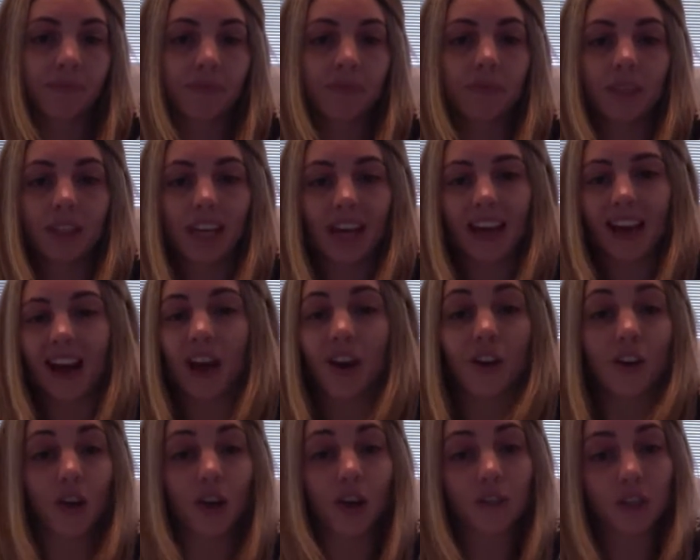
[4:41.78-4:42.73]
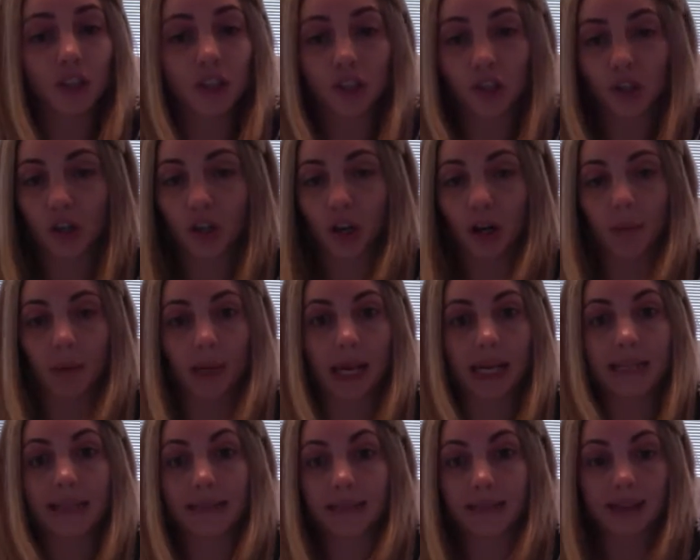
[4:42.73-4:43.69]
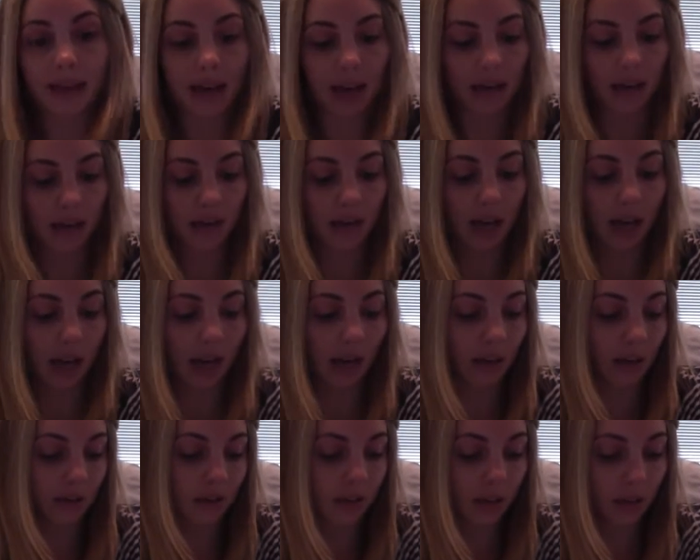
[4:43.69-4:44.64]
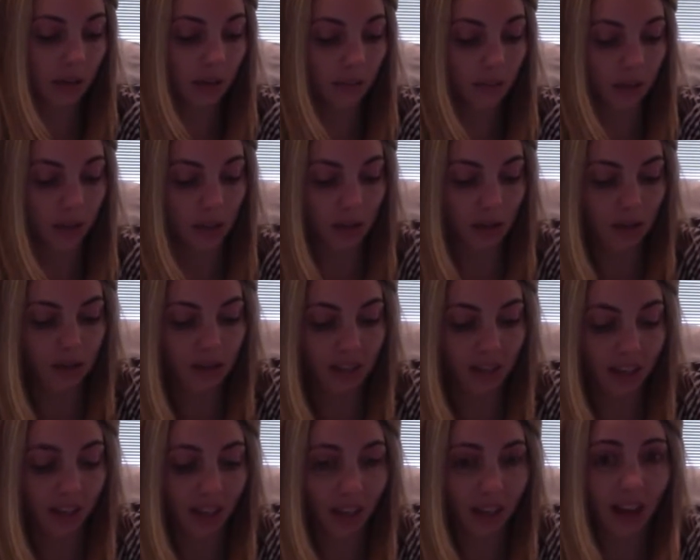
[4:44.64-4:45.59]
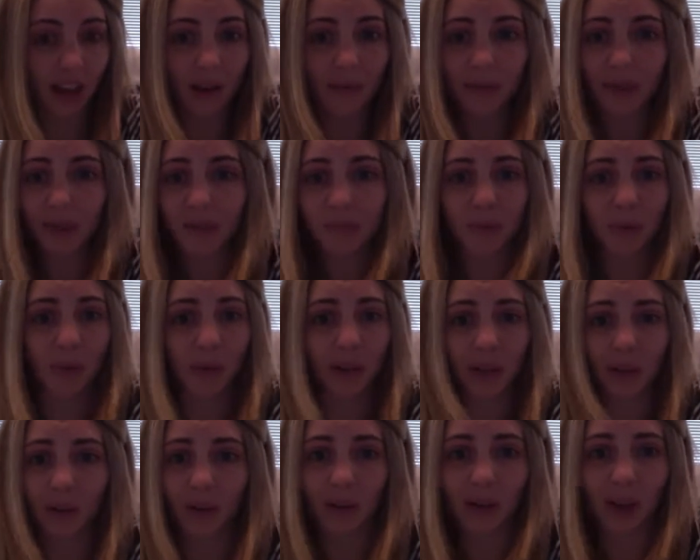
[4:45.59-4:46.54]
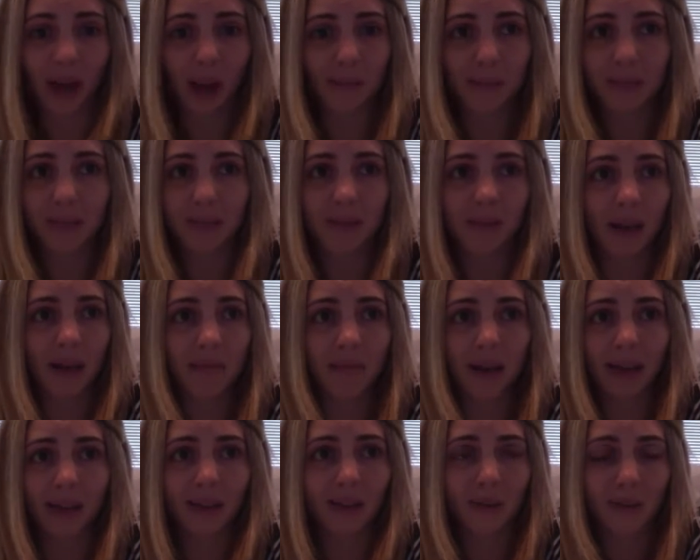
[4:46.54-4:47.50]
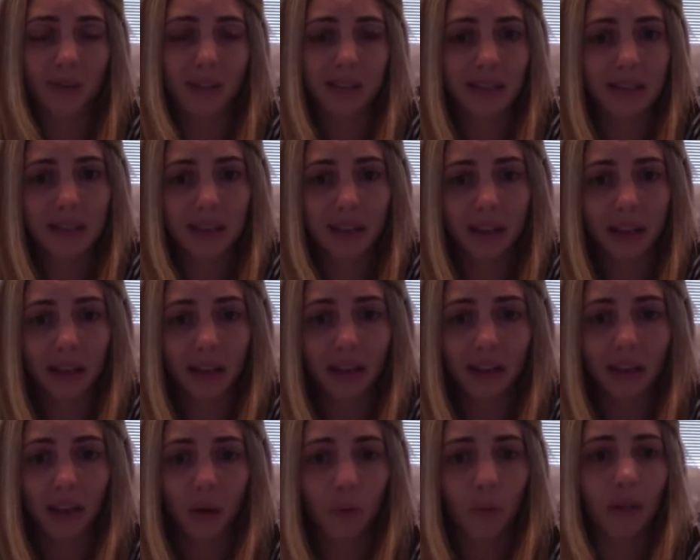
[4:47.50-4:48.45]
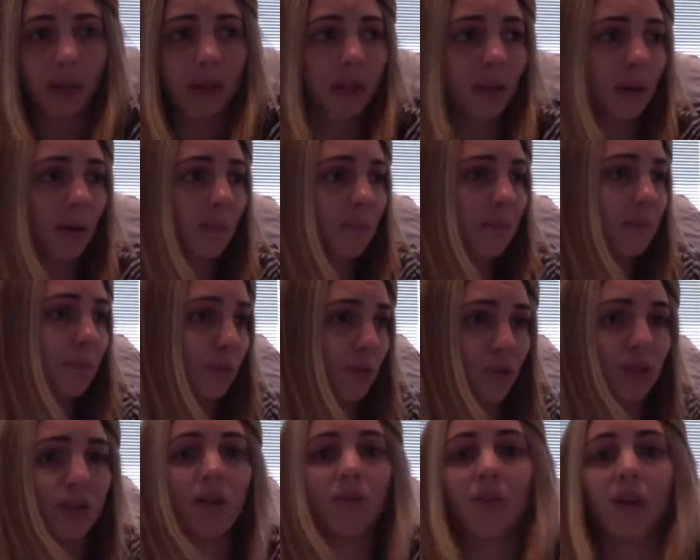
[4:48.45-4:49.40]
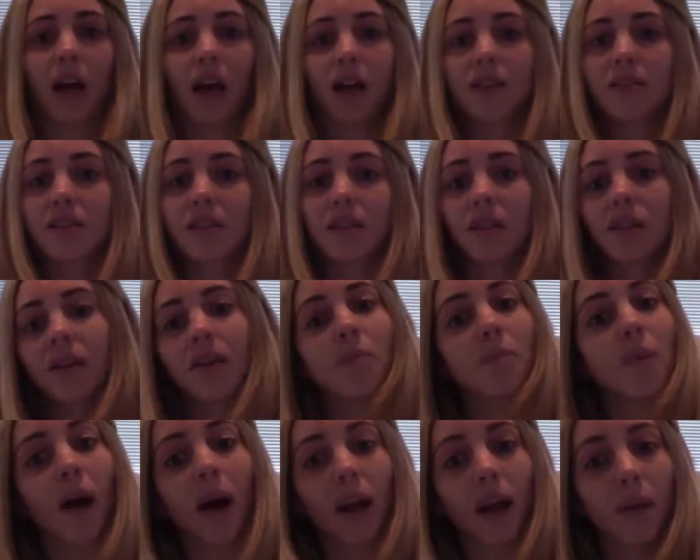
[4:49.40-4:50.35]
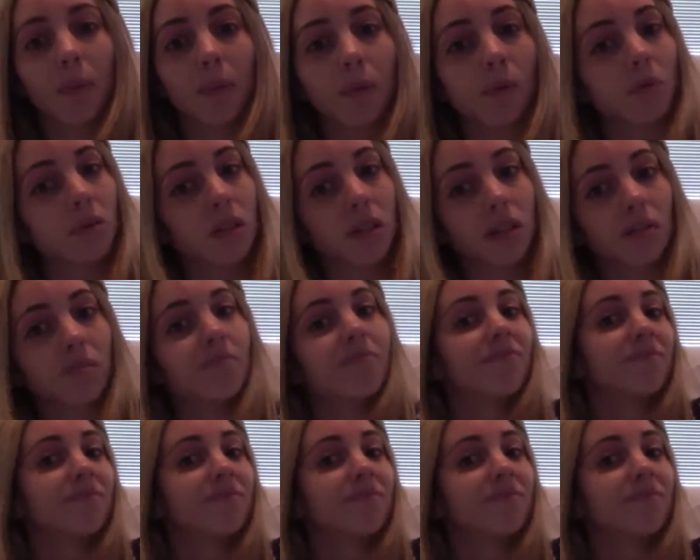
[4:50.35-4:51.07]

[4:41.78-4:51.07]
yeah, I don't know if it's true, but I did that, and because I was thinking, I'm not building it all up and make it all sticky with the Brazil nuts and the pineapple to,